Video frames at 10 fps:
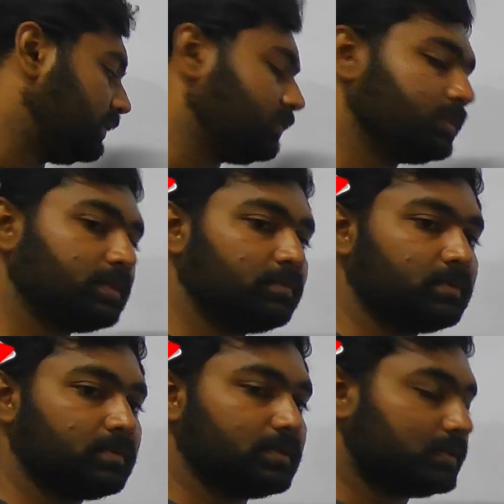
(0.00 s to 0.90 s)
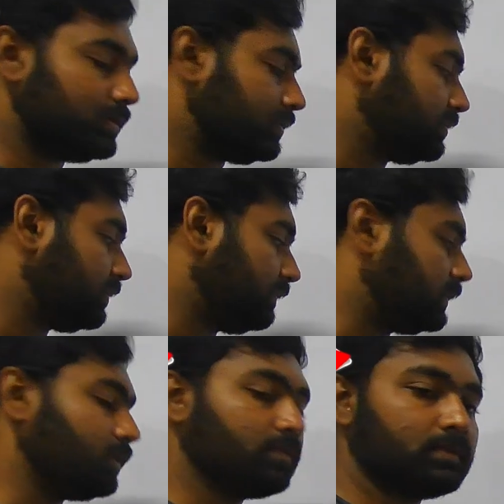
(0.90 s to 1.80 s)
everything
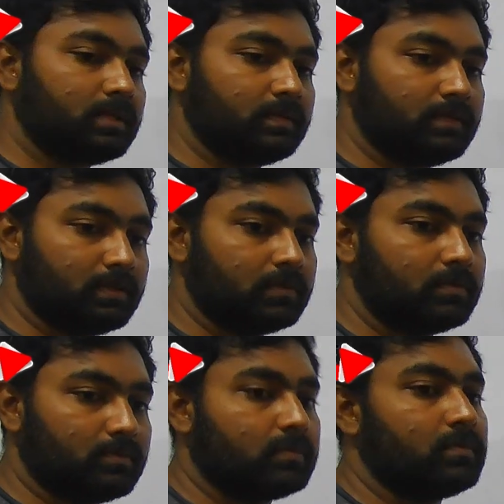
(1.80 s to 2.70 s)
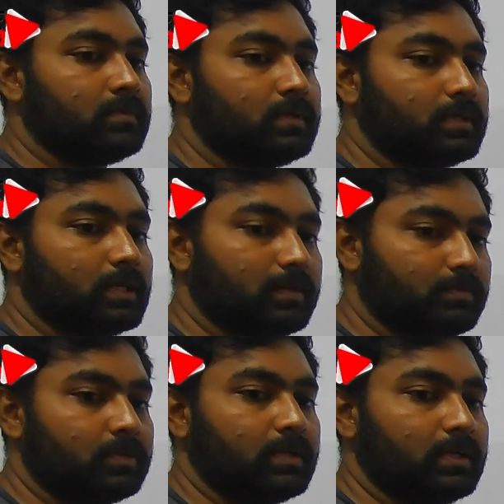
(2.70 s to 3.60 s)
without giving you
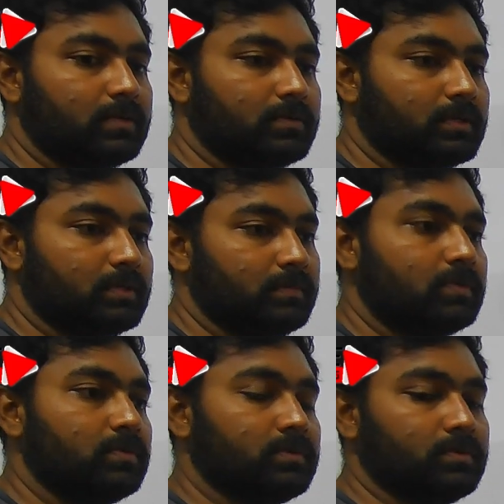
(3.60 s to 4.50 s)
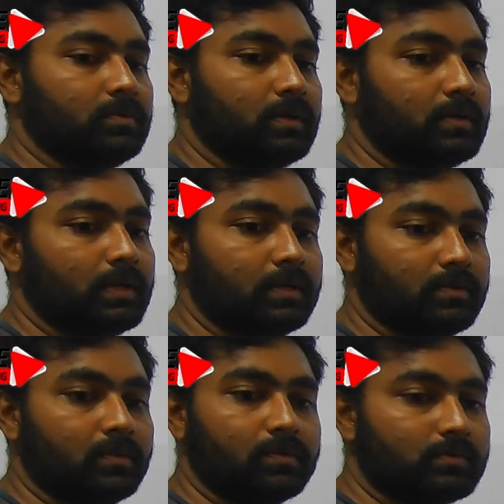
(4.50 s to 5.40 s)
time to write. Okay, because you
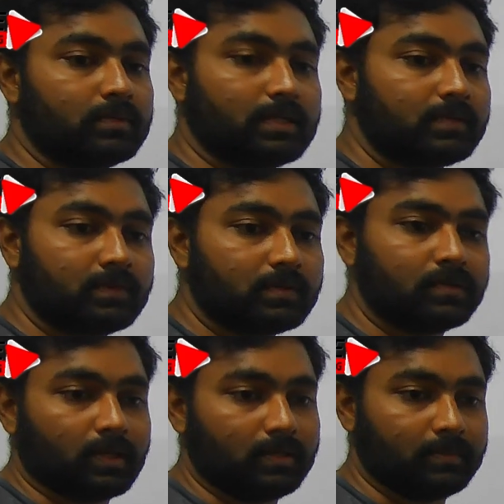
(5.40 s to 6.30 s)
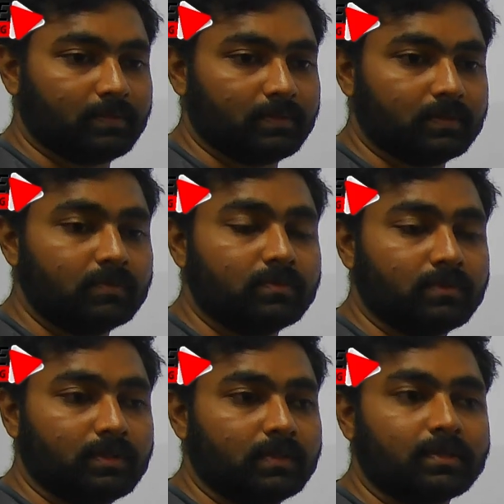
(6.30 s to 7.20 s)
can go through that one. I am giving you
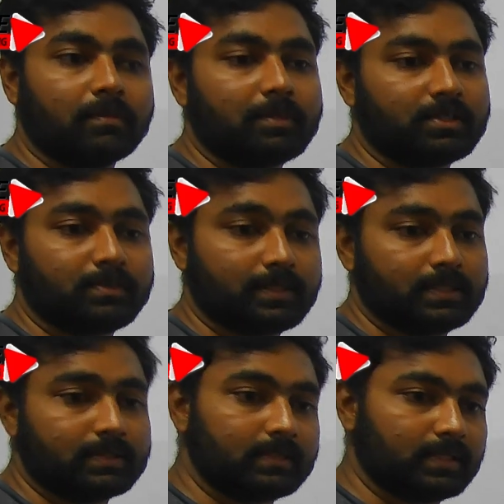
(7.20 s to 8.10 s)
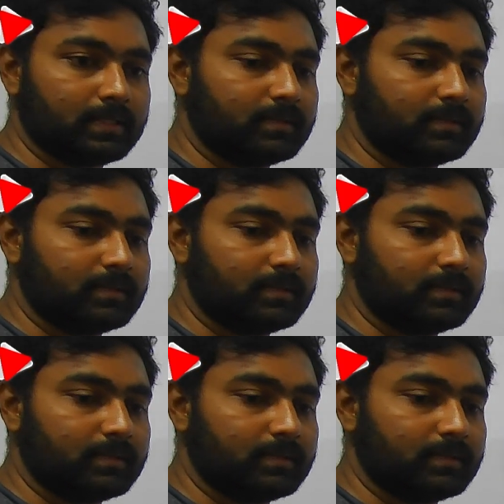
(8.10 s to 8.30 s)
some explanation. That